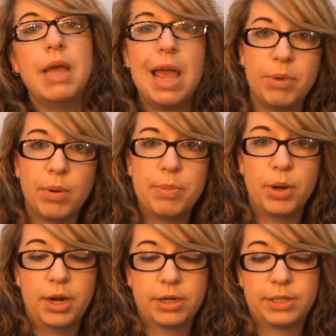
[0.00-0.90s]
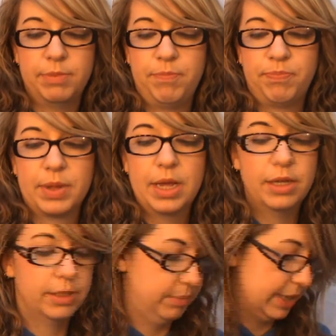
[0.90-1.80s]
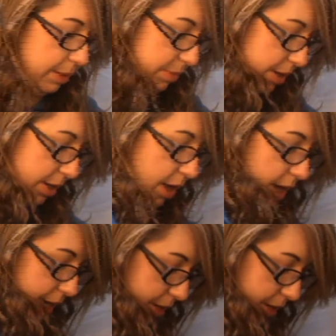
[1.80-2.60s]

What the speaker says: MUA products. So I'm taking them all